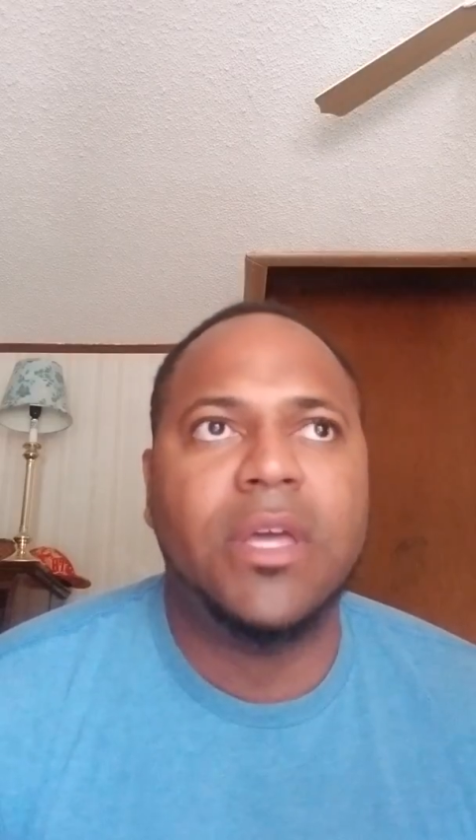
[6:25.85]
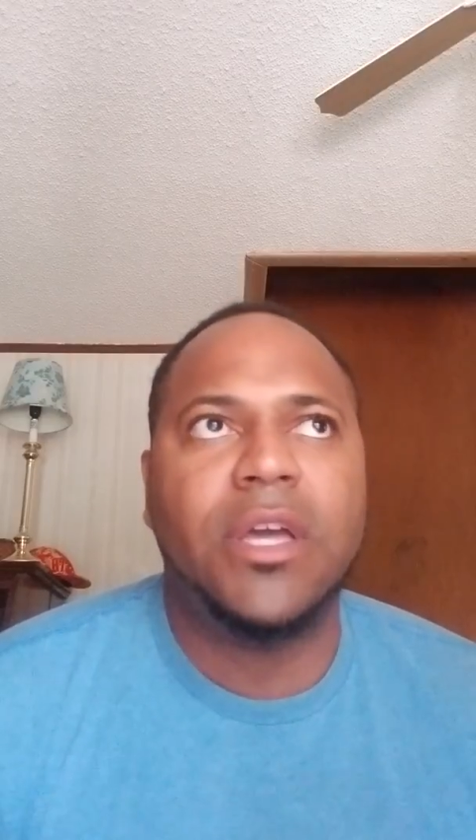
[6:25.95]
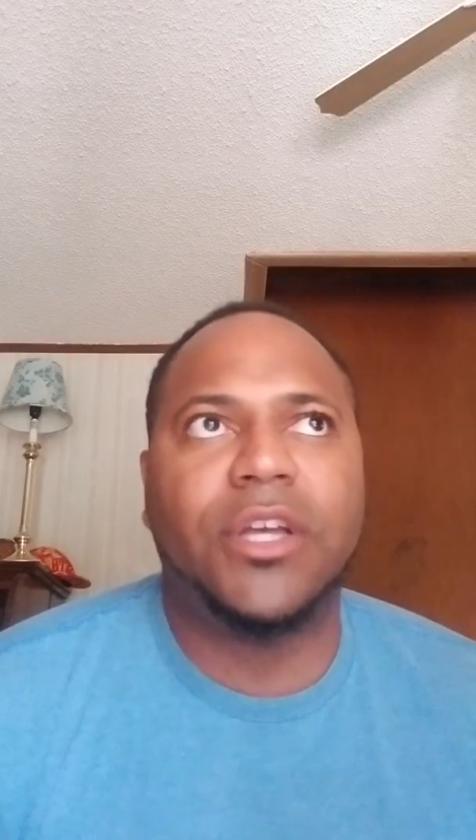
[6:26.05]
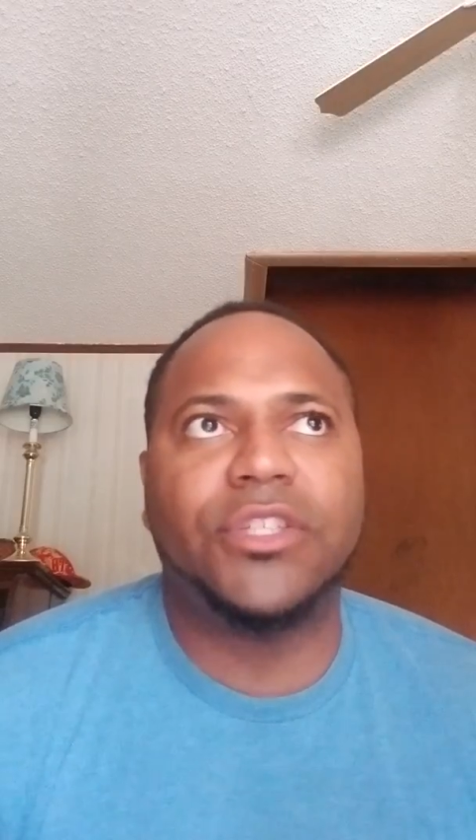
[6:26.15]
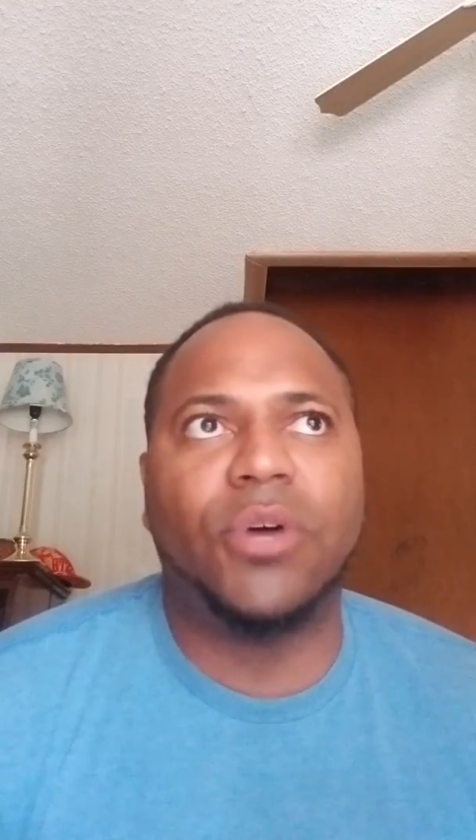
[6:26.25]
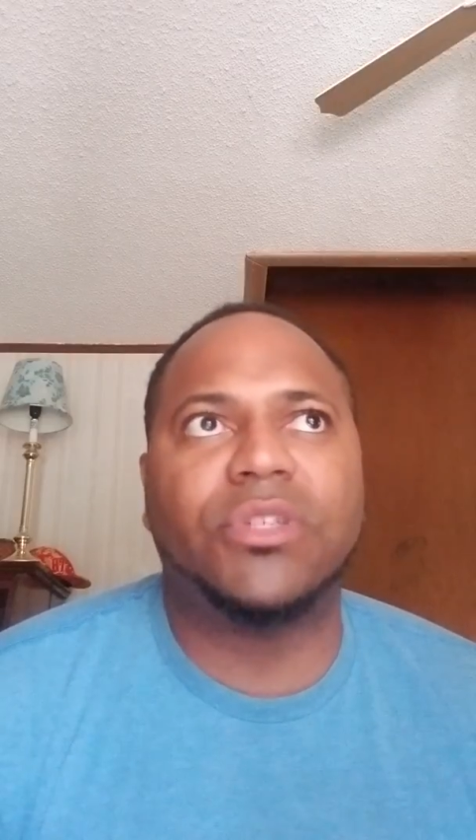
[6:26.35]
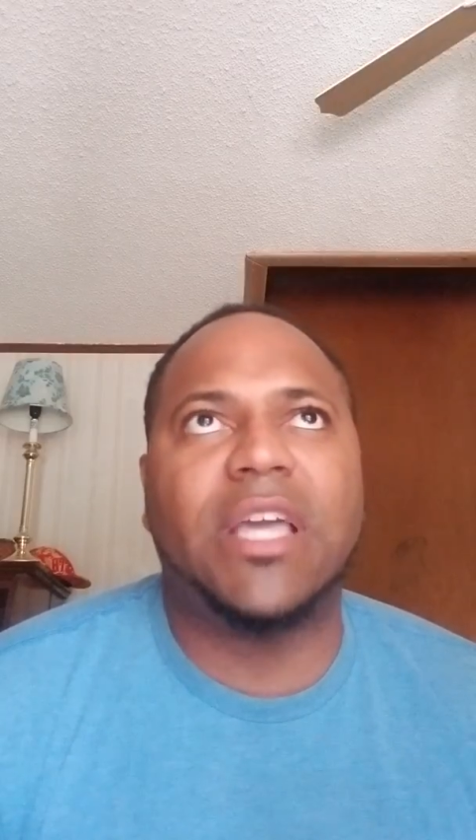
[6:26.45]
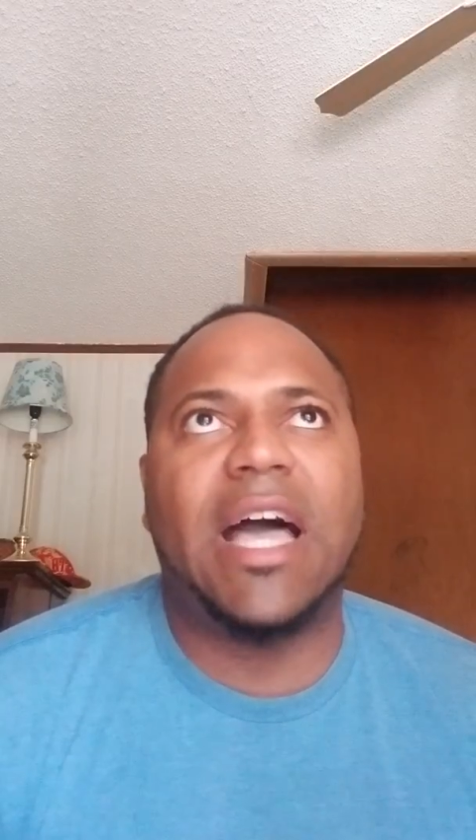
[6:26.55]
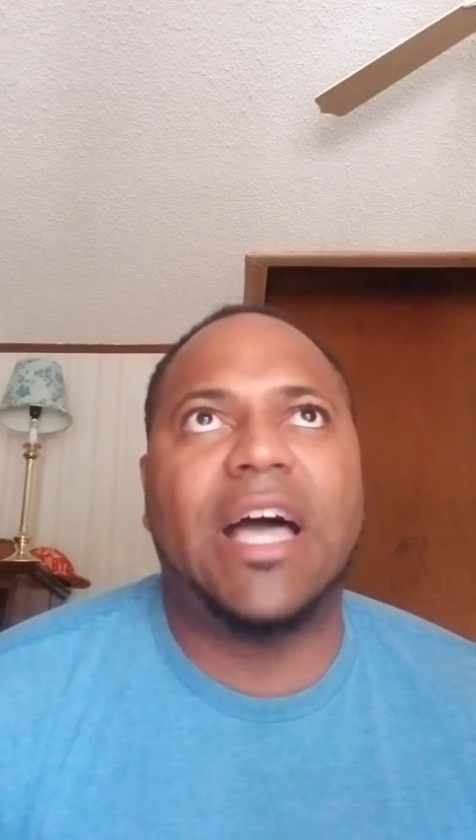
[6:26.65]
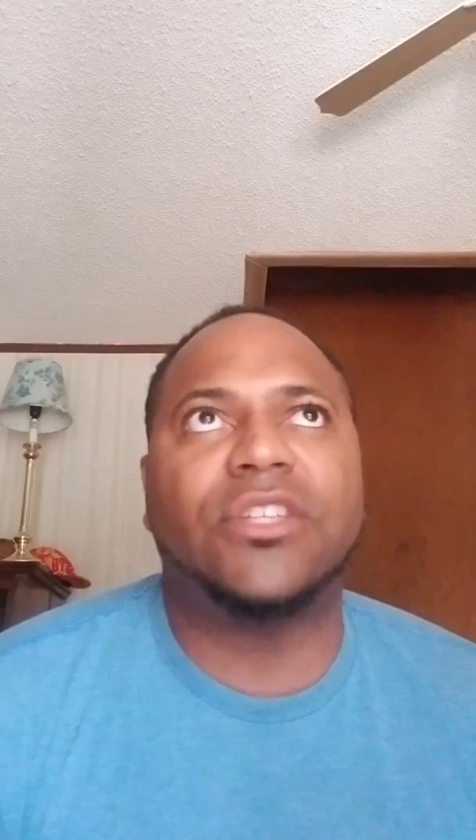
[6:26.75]
because those
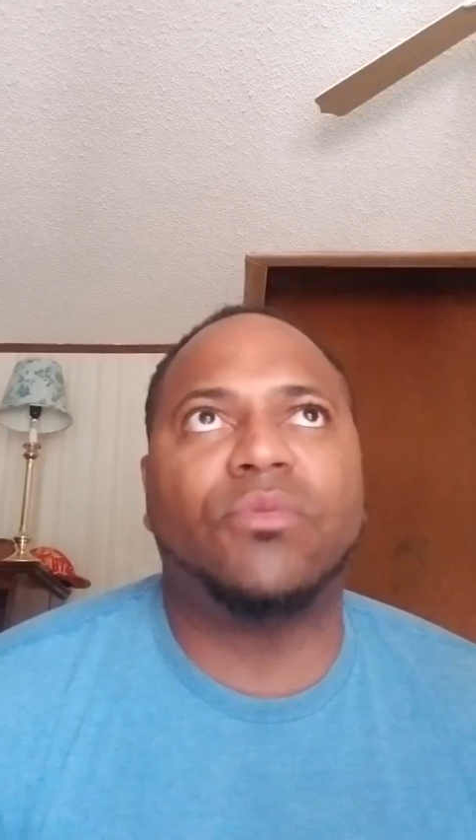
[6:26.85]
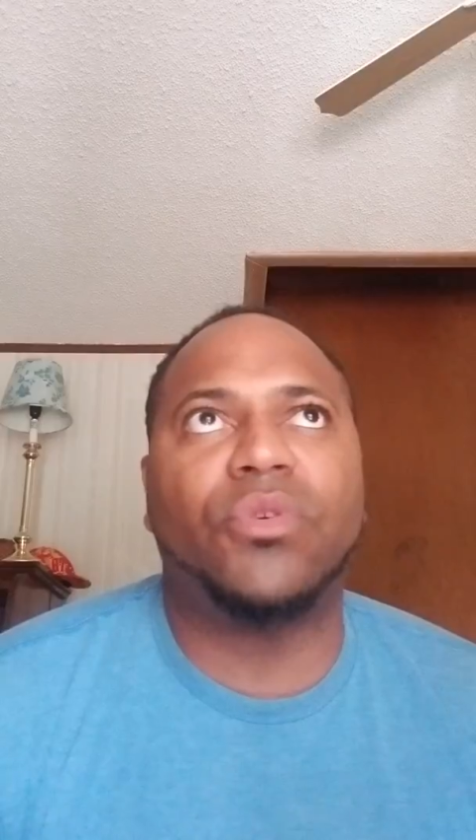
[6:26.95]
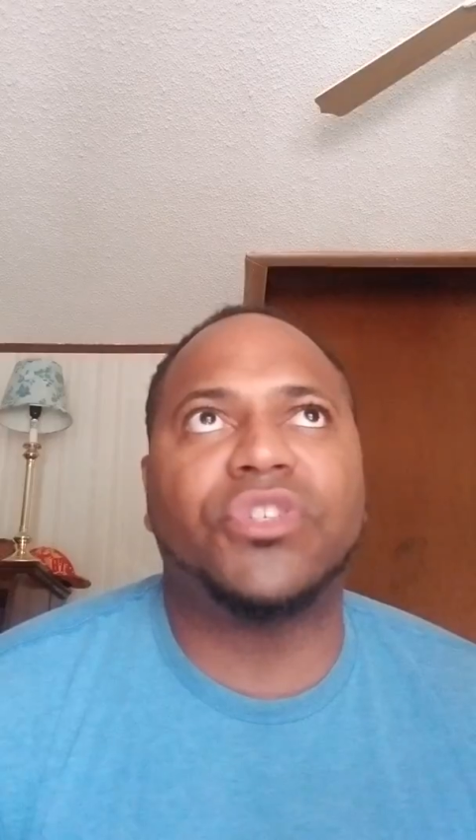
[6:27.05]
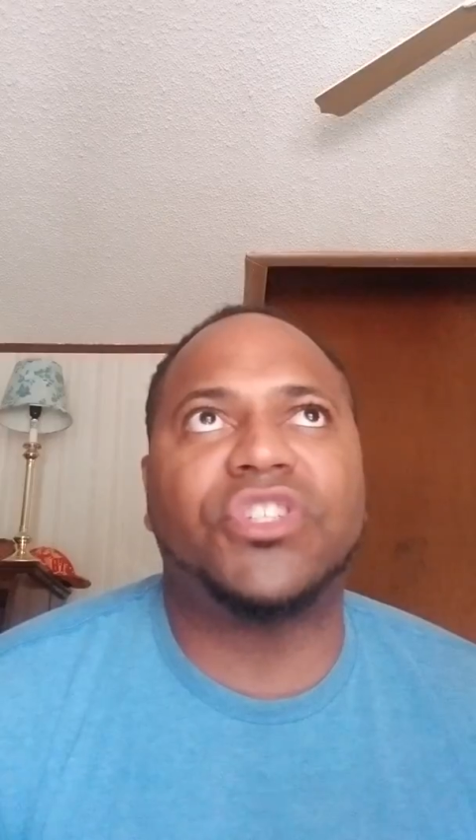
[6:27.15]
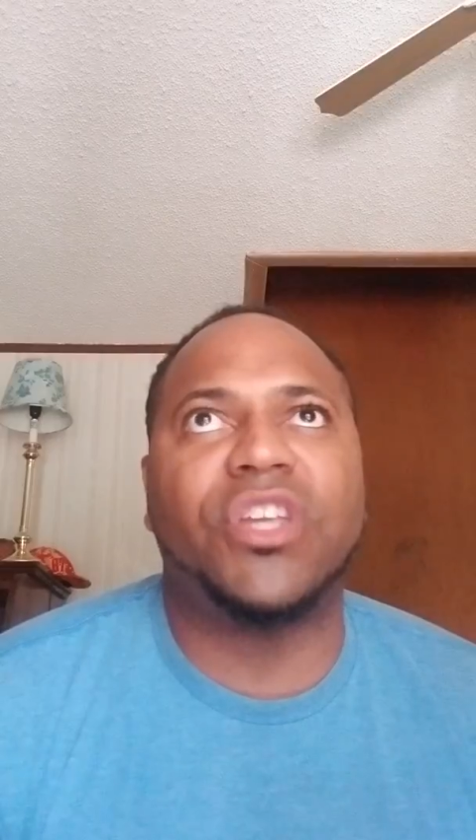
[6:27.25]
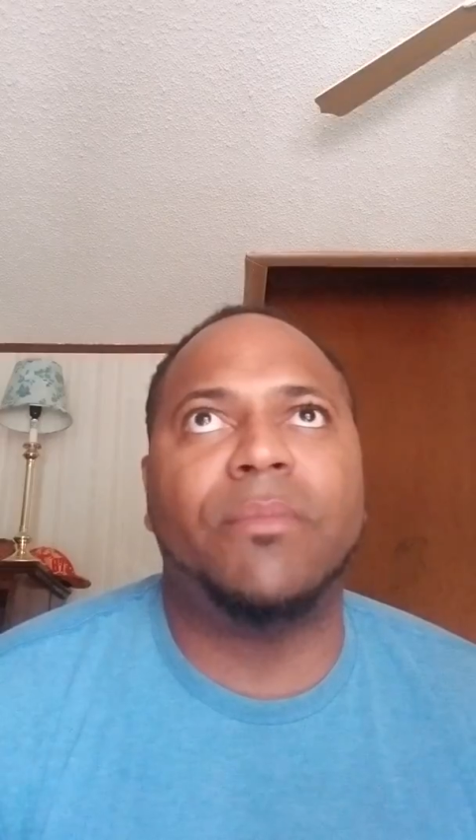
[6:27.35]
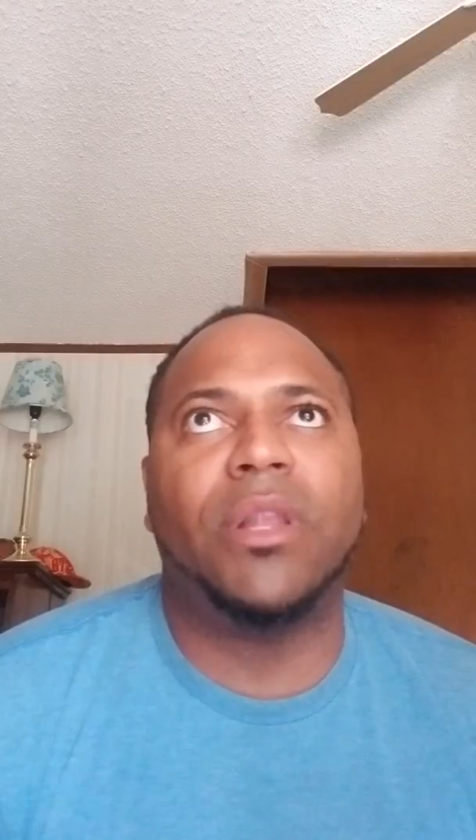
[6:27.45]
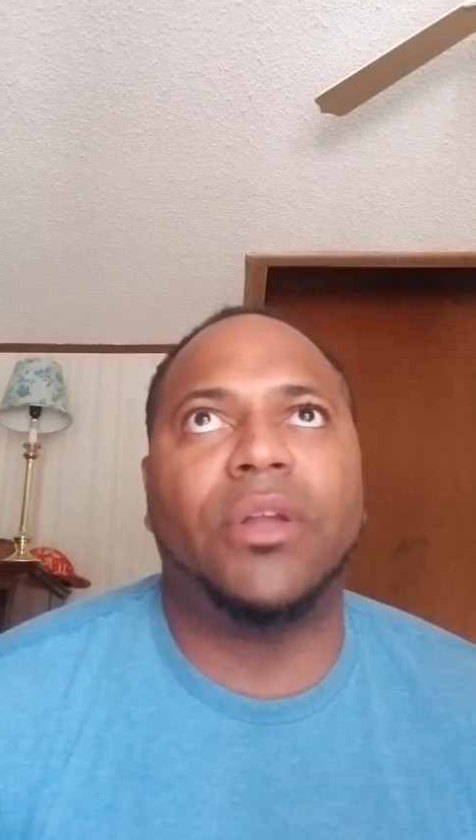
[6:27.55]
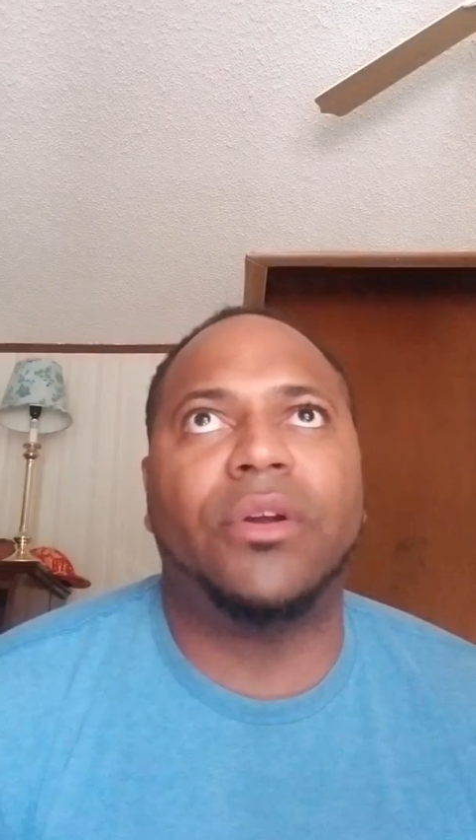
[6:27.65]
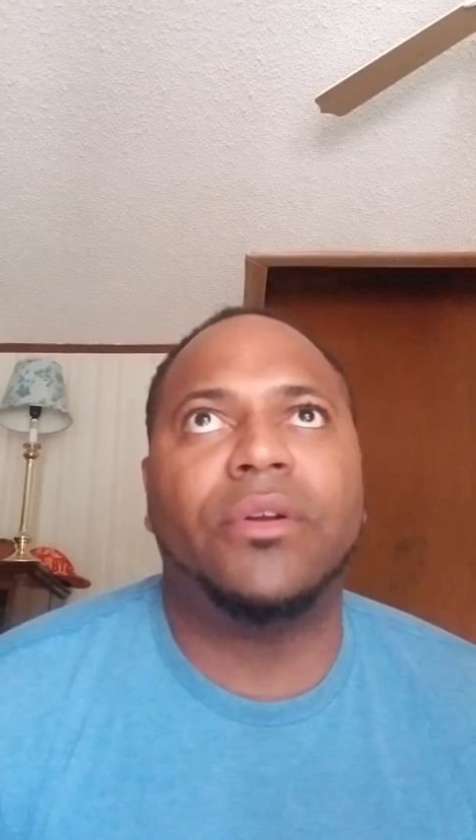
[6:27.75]
guys were
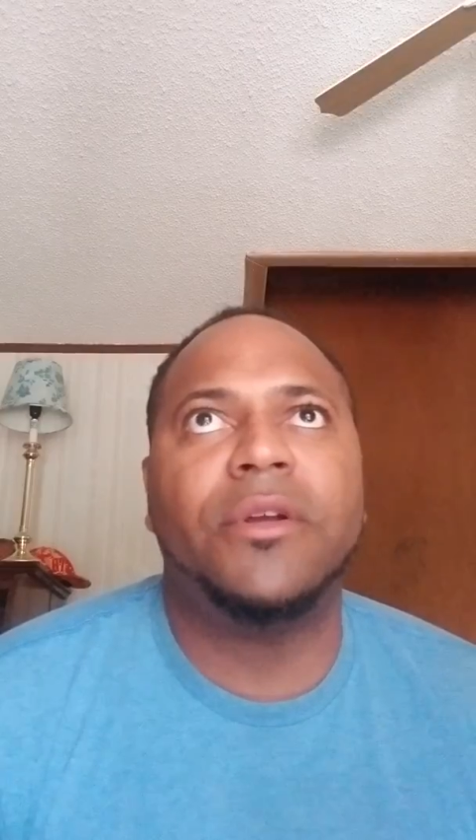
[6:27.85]
similar.